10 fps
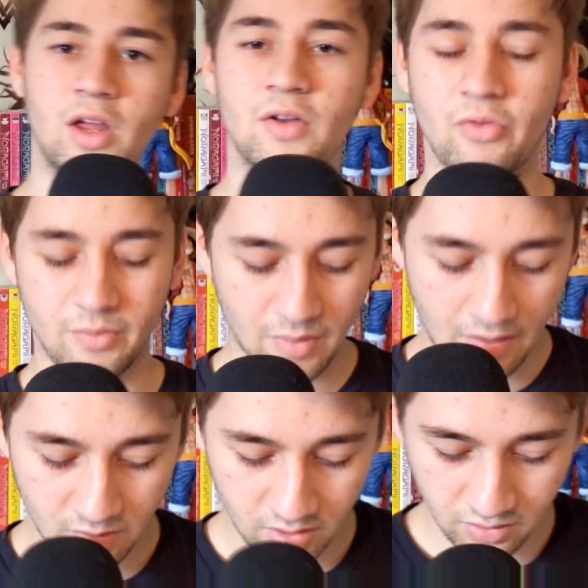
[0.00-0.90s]
read from
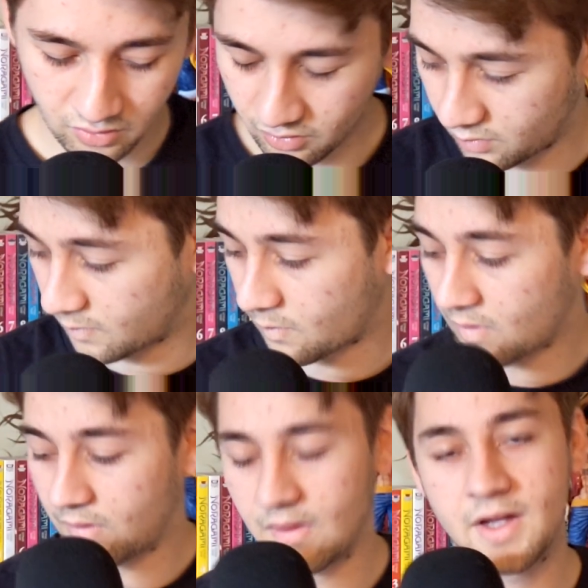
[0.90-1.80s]
everyone who
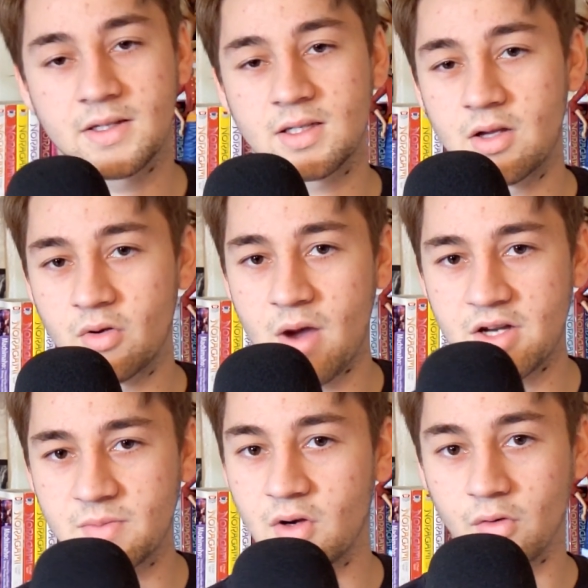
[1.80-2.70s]
likes
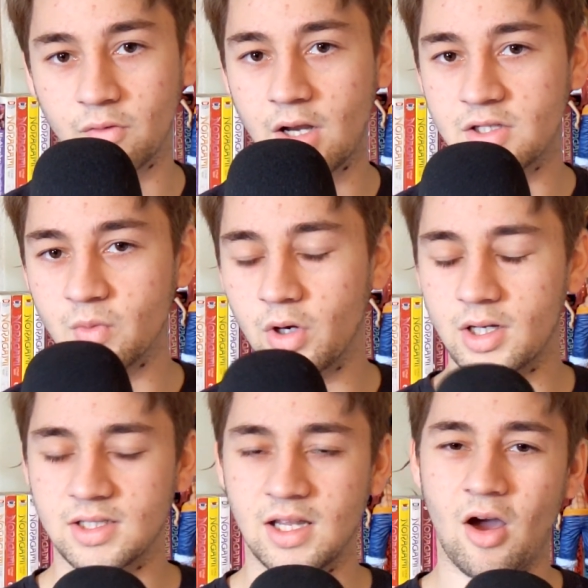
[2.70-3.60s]
Hiromashima or read his
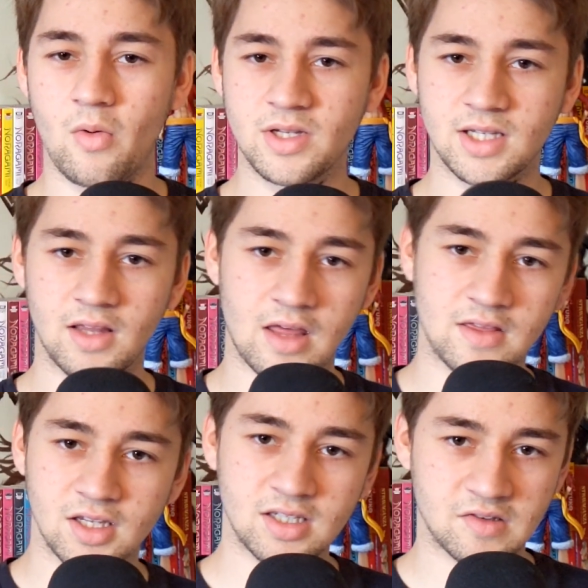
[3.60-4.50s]
works, they always say that
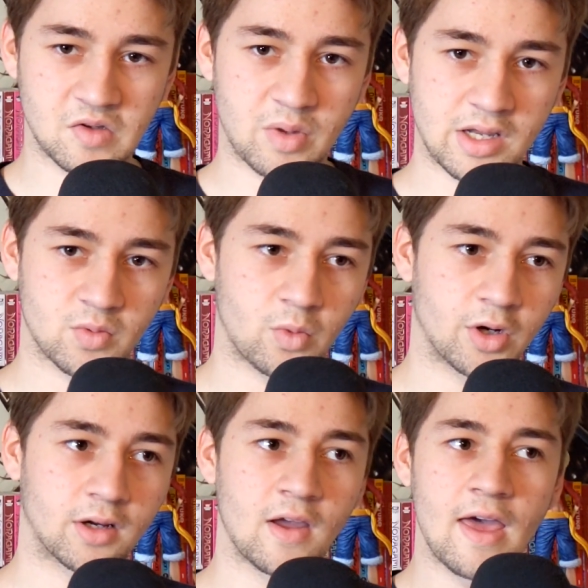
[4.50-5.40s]
this is his best
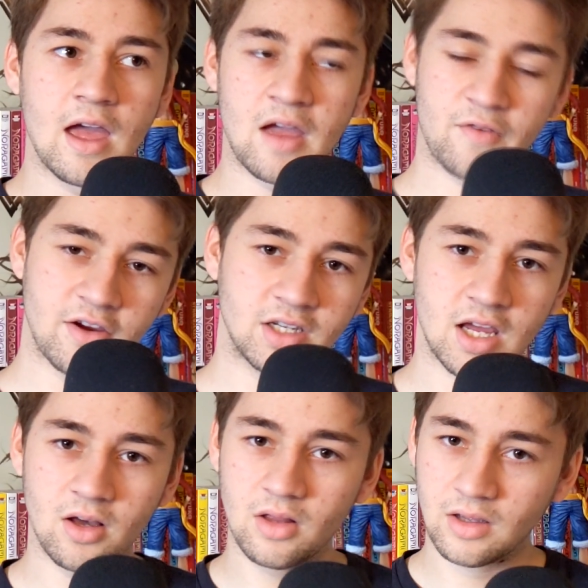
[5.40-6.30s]
work. Fairy
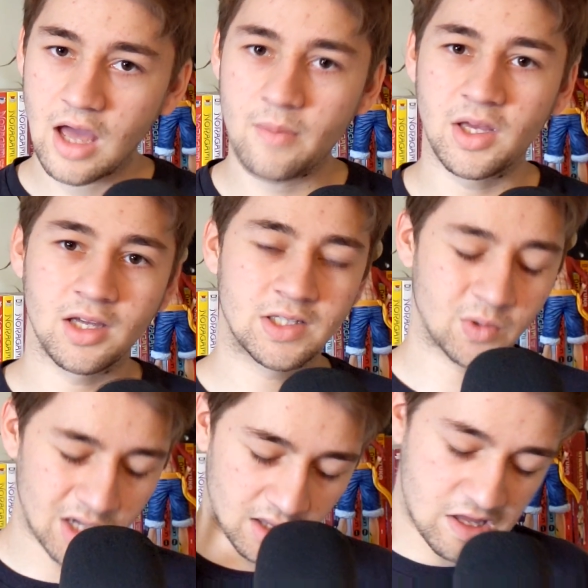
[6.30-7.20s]
Tail got me into
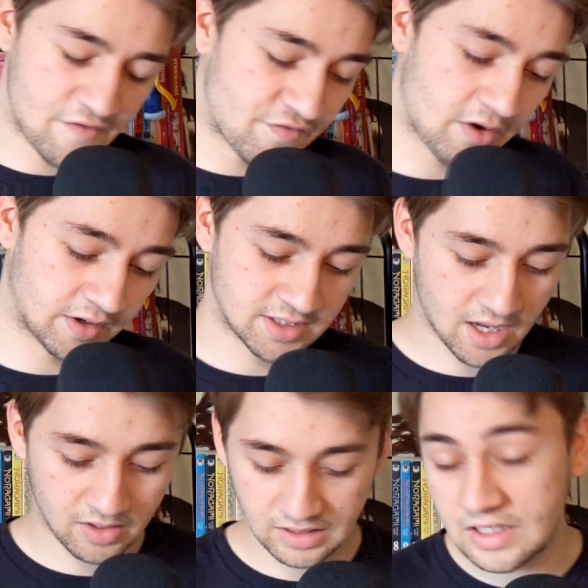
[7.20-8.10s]
it. I love Fairy
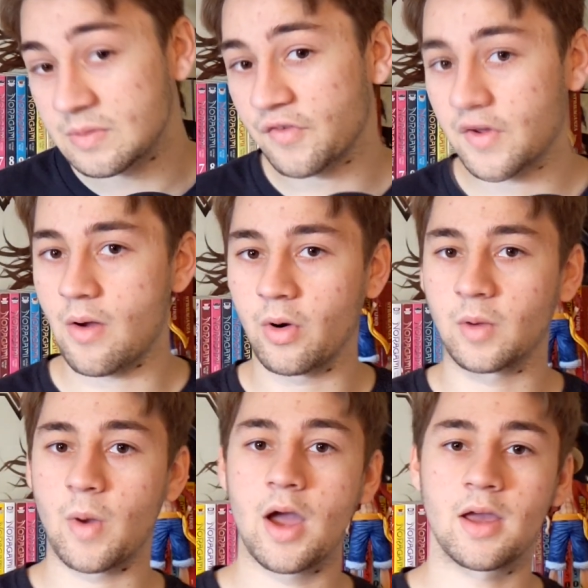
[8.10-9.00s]
Tail. It is my favorite
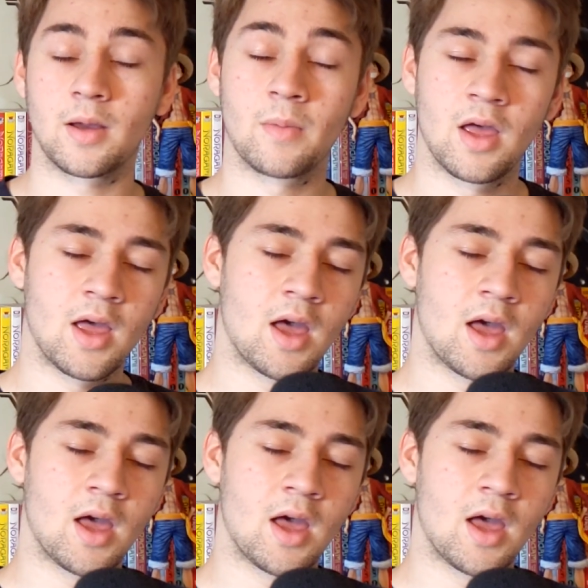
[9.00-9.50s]
work by him,